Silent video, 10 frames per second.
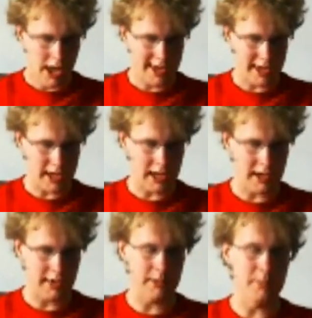
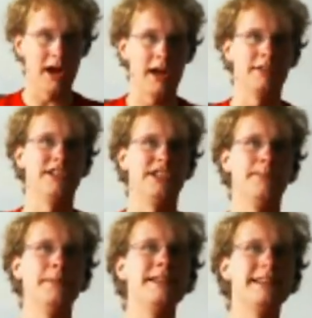he he bought the
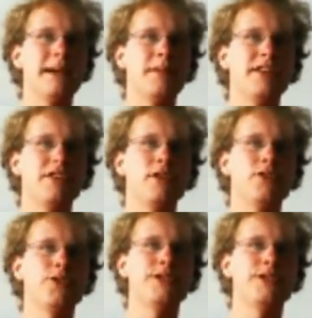cheapest salmon in the grocery